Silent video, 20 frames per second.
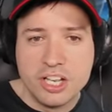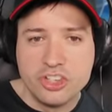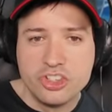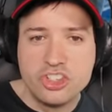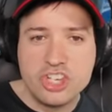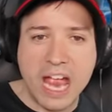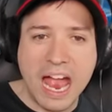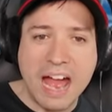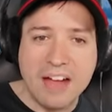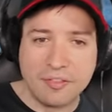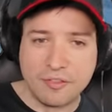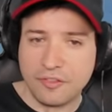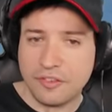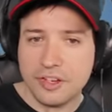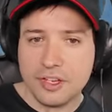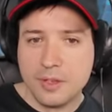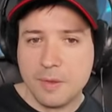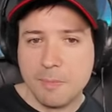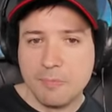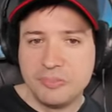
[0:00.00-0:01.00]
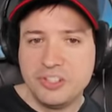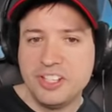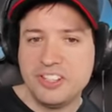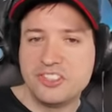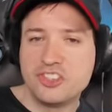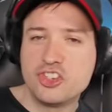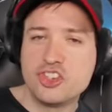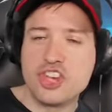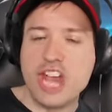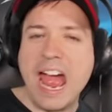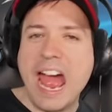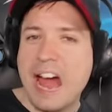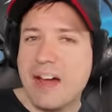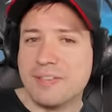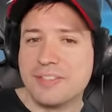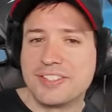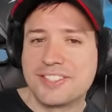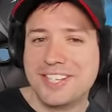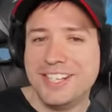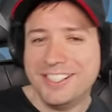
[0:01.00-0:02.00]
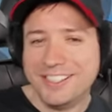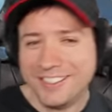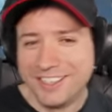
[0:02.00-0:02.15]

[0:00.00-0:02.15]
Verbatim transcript: Jav these jaffs.